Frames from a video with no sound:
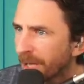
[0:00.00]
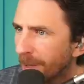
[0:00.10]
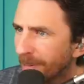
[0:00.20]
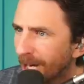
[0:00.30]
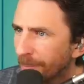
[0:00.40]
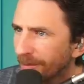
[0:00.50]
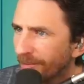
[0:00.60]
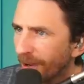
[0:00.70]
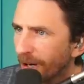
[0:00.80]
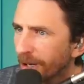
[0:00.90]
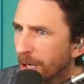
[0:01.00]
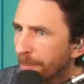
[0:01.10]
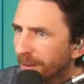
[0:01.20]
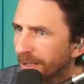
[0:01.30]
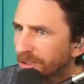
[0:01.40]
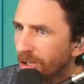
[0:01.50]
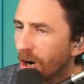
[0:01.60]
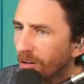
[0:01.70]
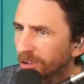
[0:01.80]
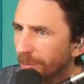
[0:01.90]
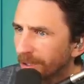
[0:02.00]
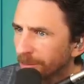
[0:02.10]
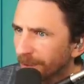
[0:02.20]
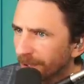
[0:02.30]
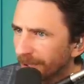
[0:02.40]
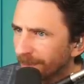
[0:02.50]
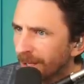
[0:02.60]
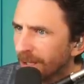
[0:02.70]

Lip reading: It may not be fair, but it is our responsibility.